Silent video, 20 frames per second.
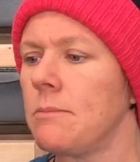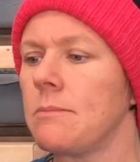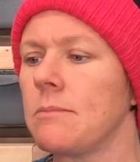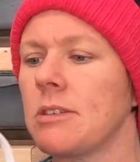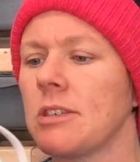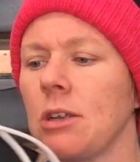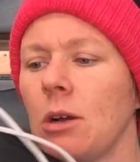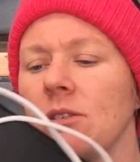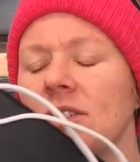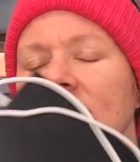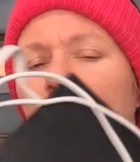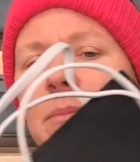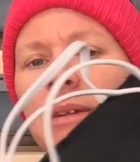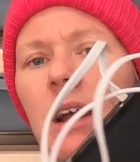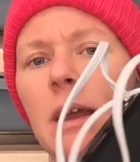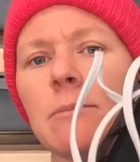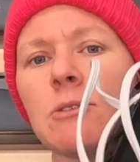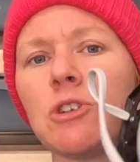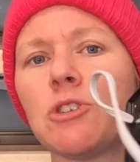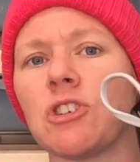So
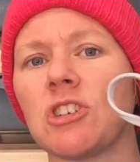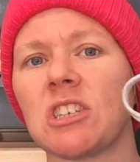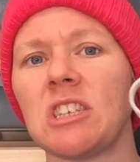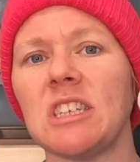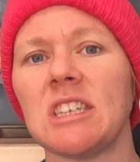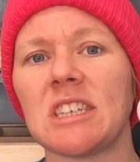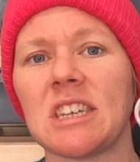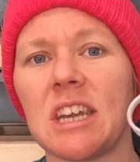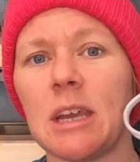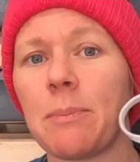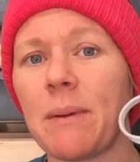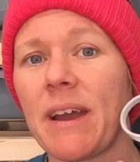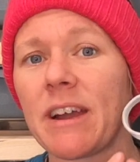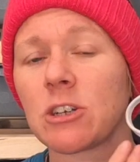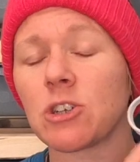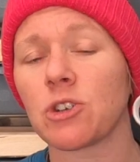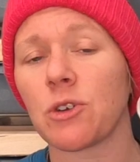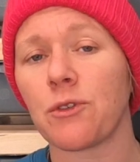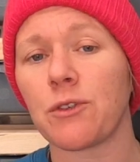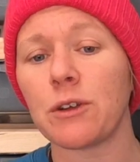sometimes you just need to keep
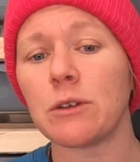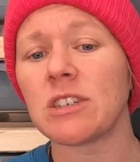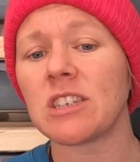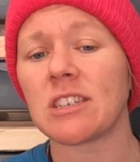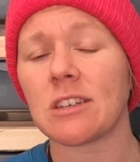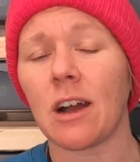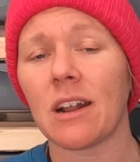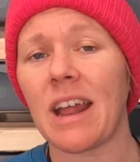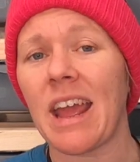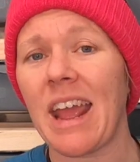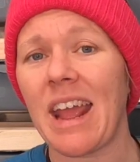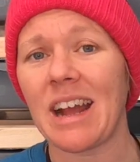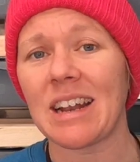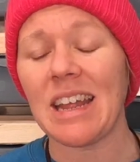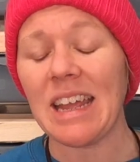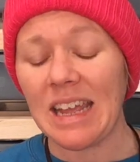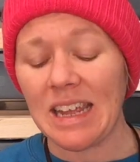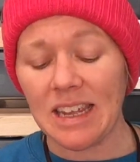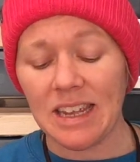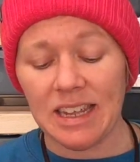extra fuses on
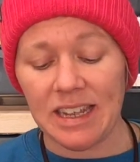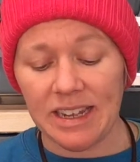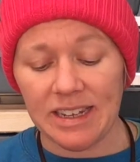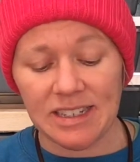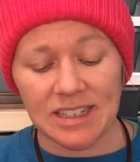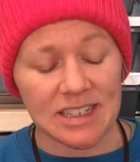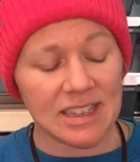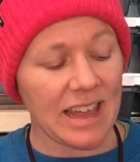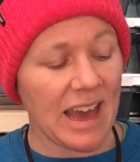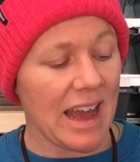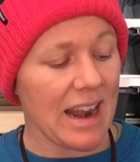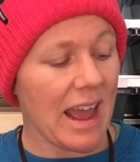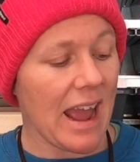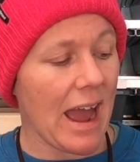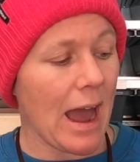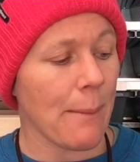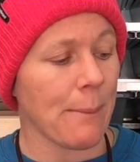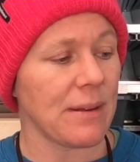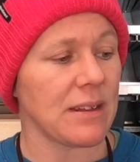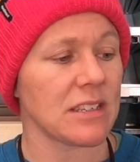hand in case that
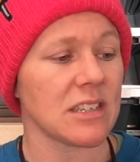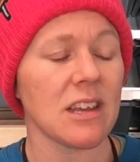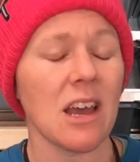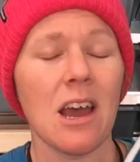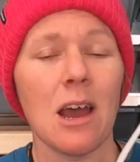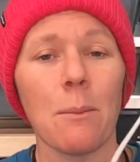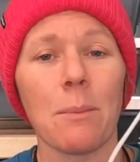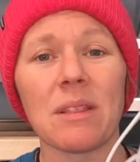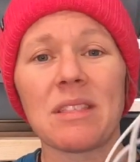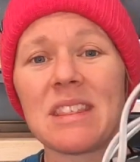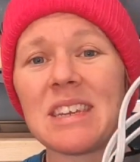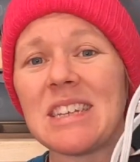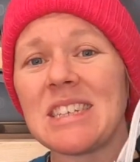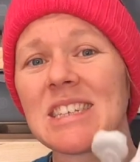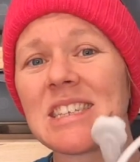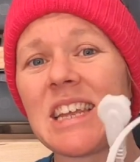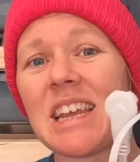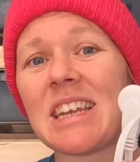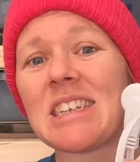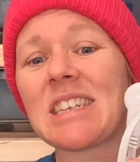happens. But
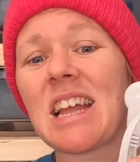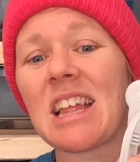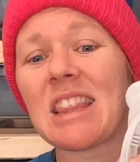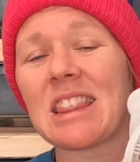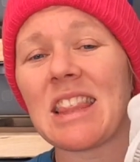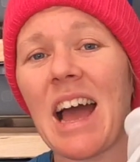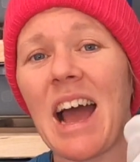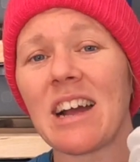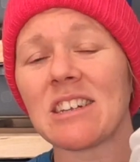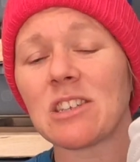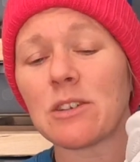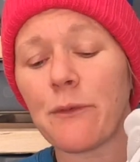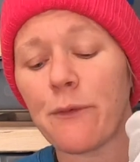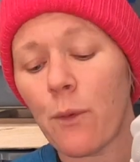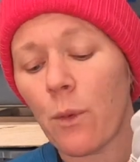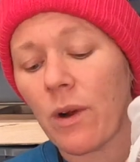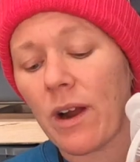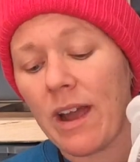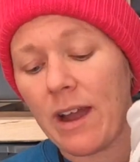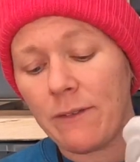these things last
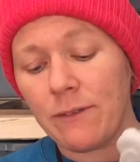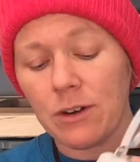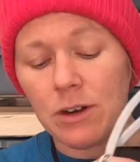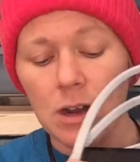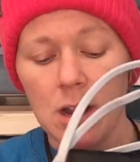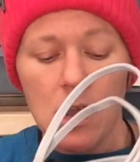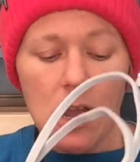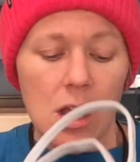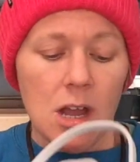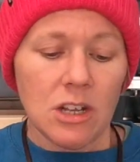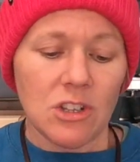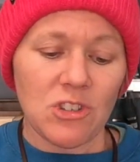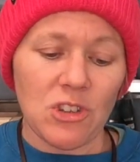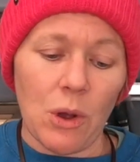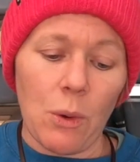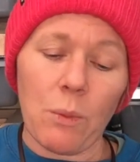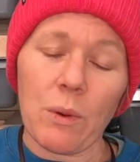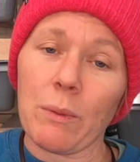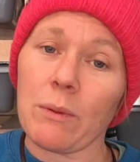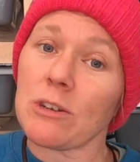forever.
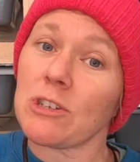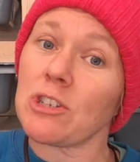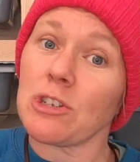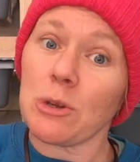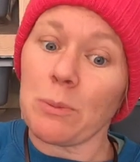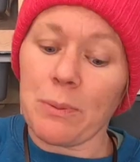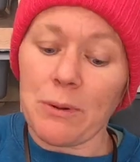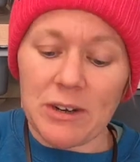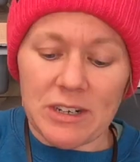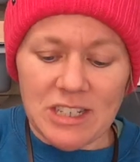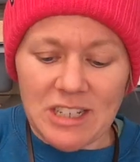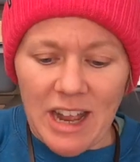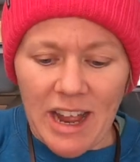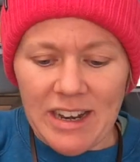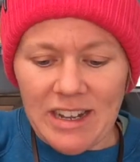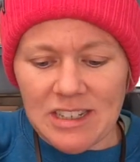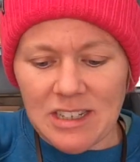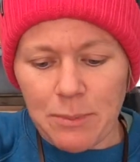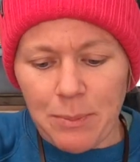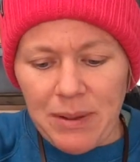So we were super
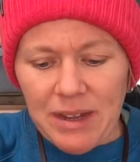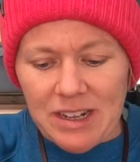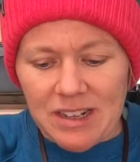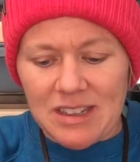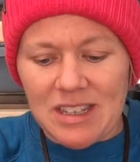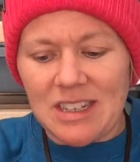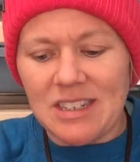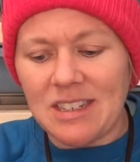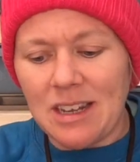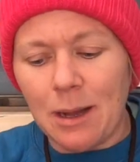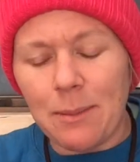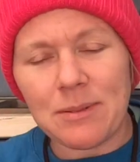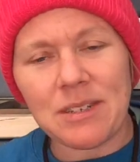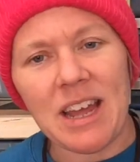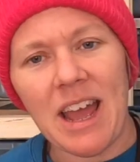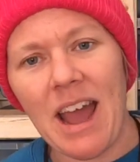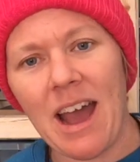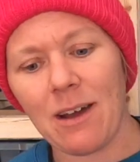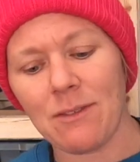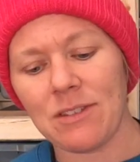excited to pick these up
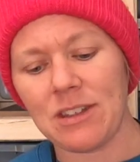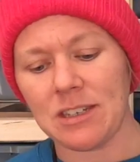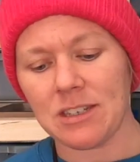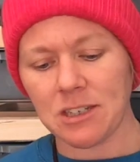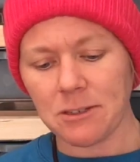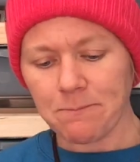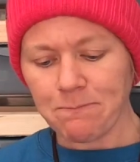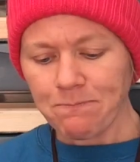to have these.